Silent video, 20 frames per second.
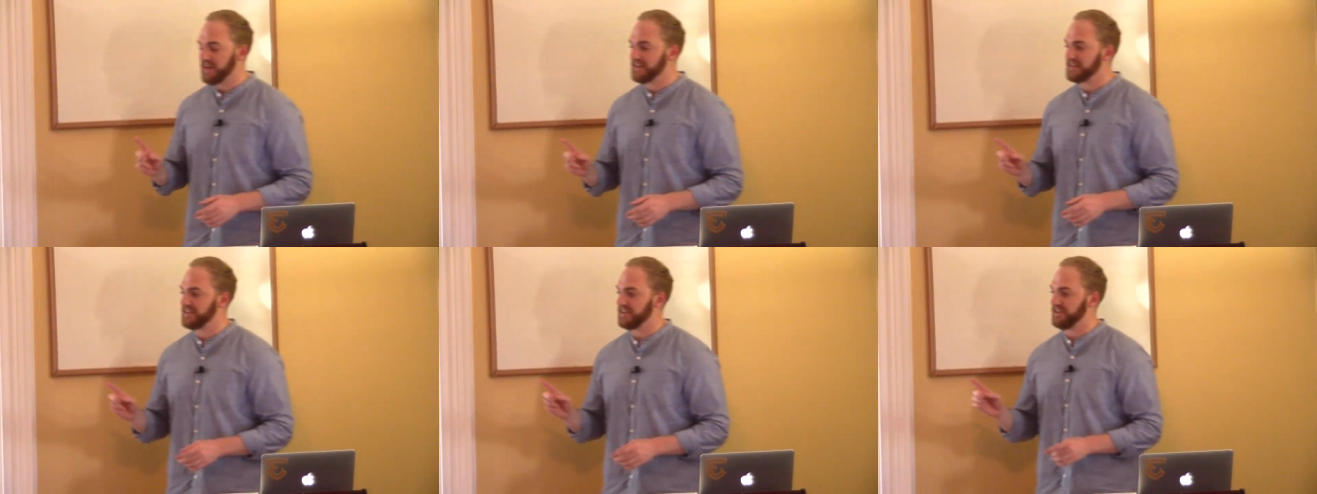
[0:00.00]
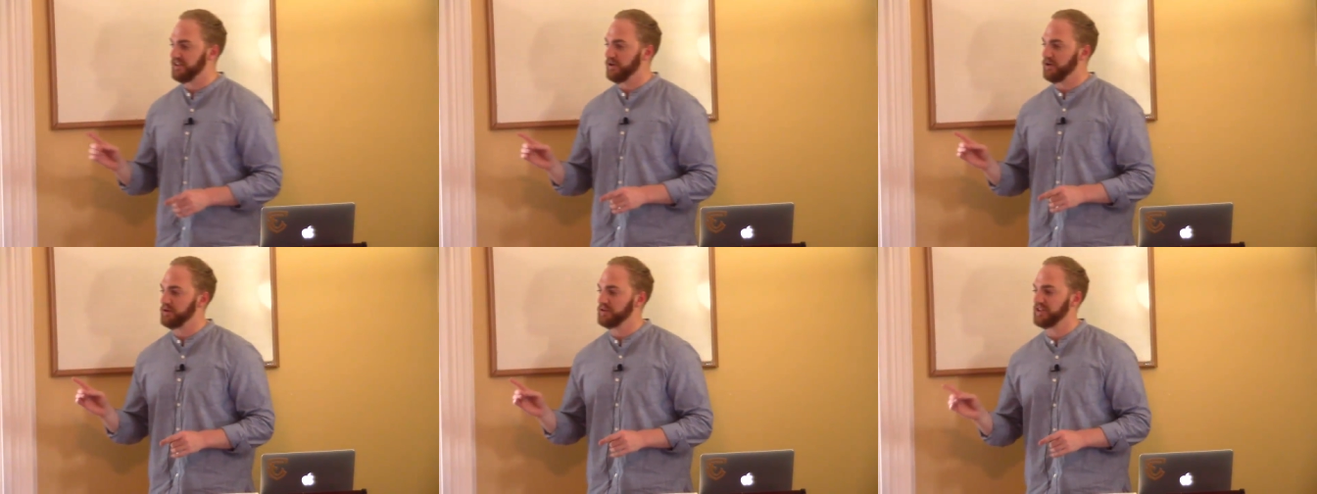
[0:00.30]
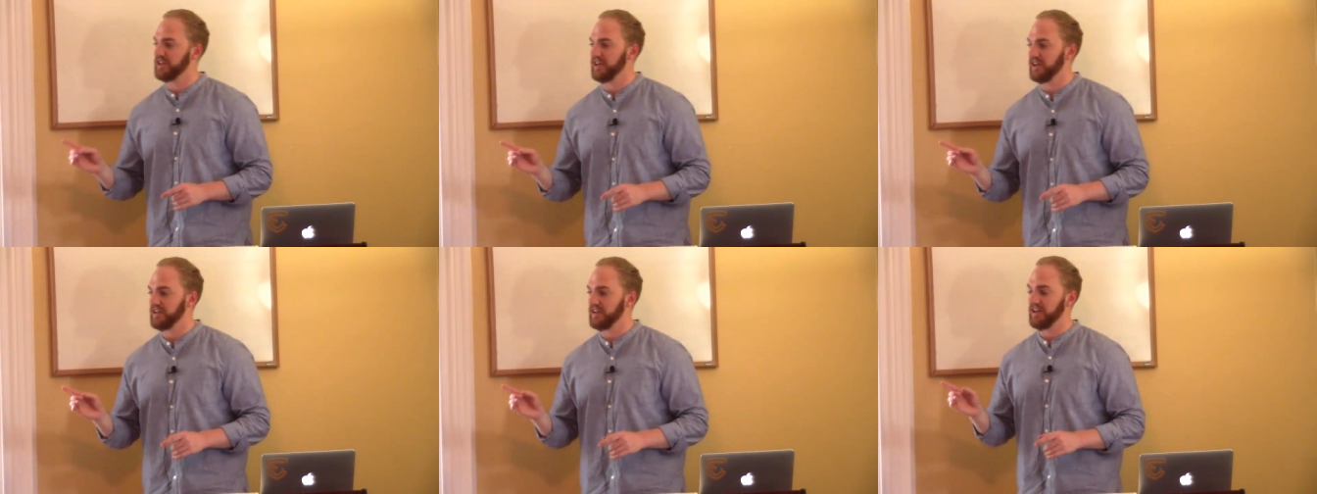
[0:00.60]

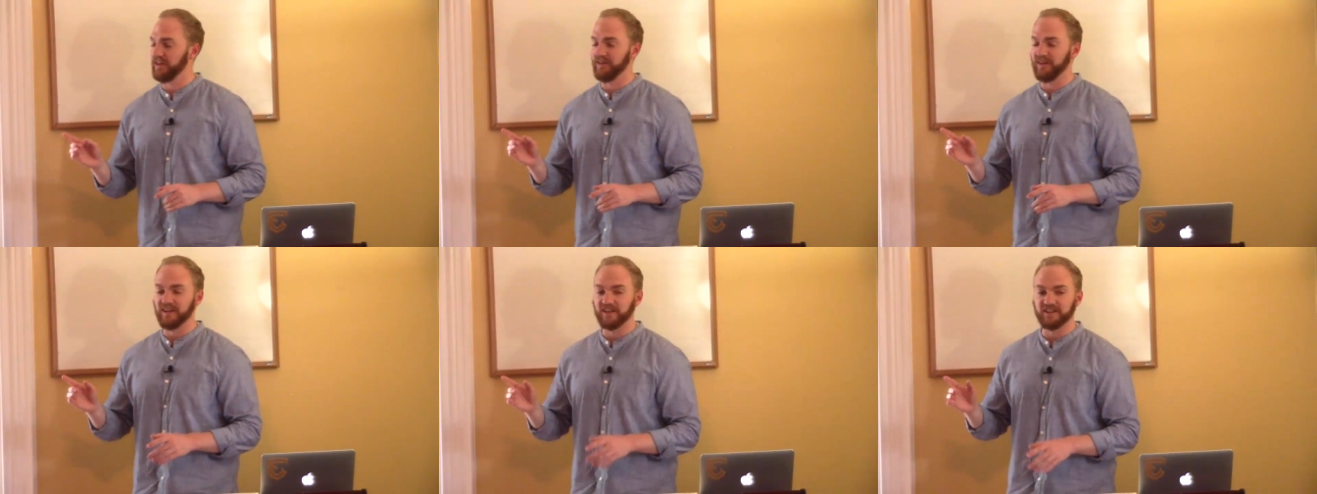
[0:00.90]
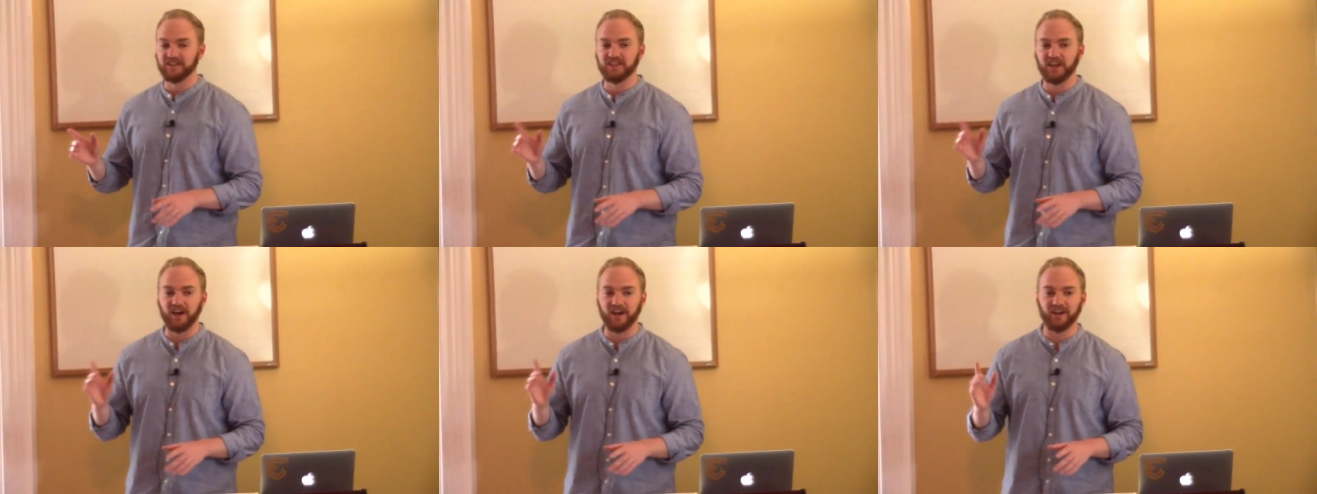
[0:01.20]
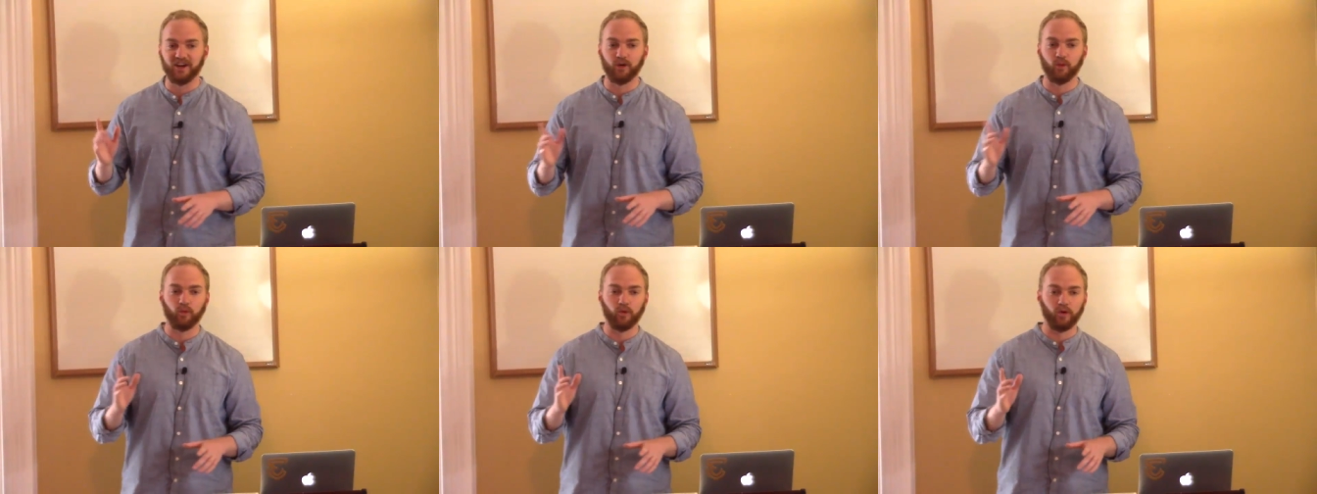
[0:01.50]
institution in the
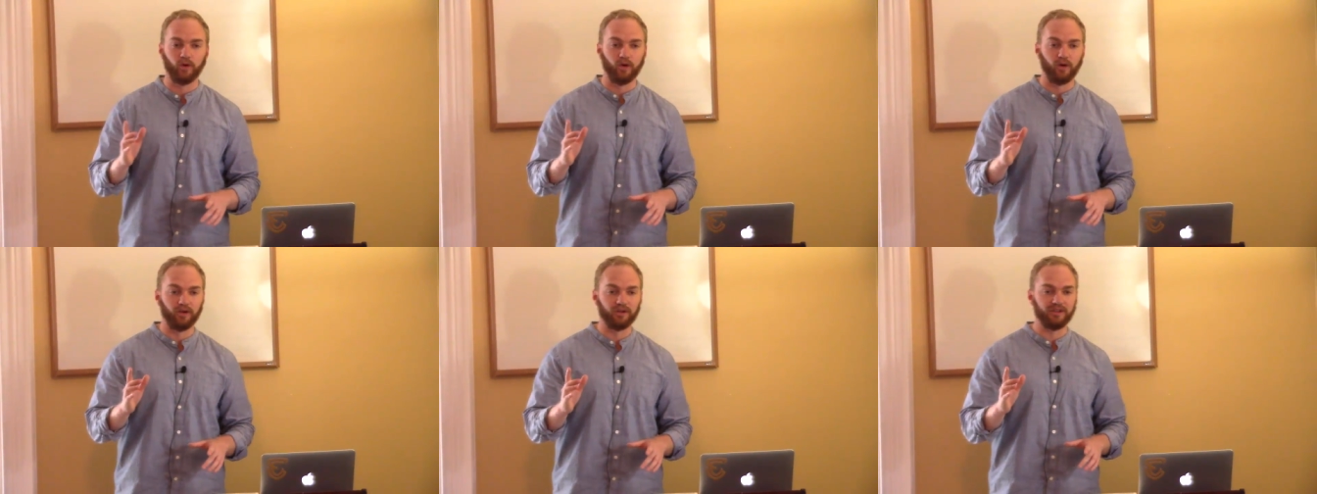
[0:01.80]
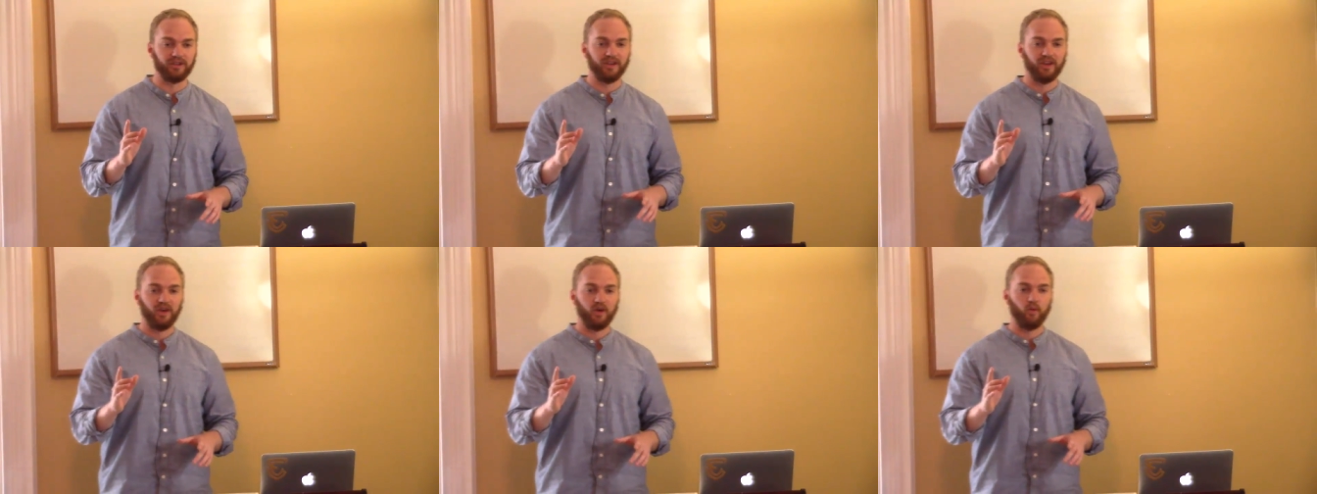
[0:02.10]
entire world